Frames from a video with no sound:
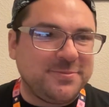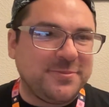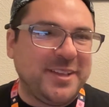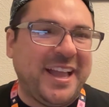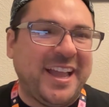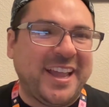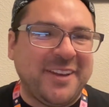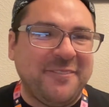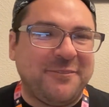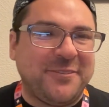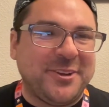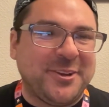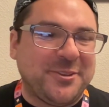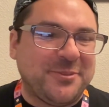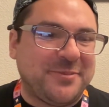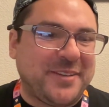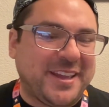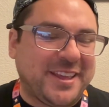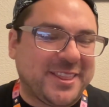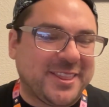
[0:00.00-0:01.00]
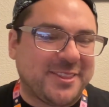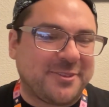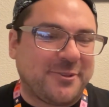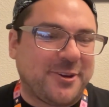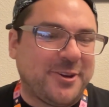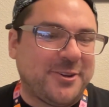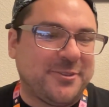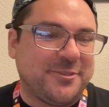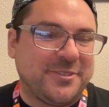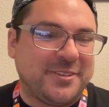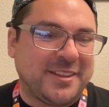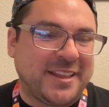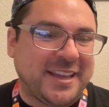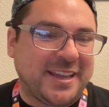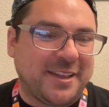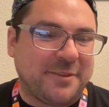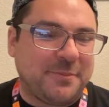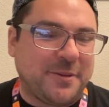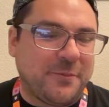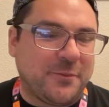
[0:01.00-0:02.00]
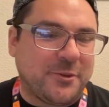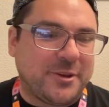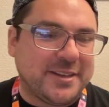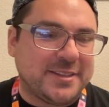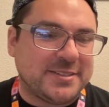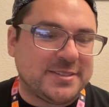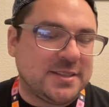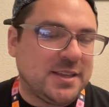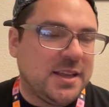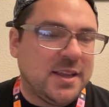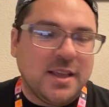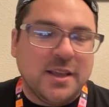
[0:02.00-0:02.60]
I could feel in my throat, like in my voice.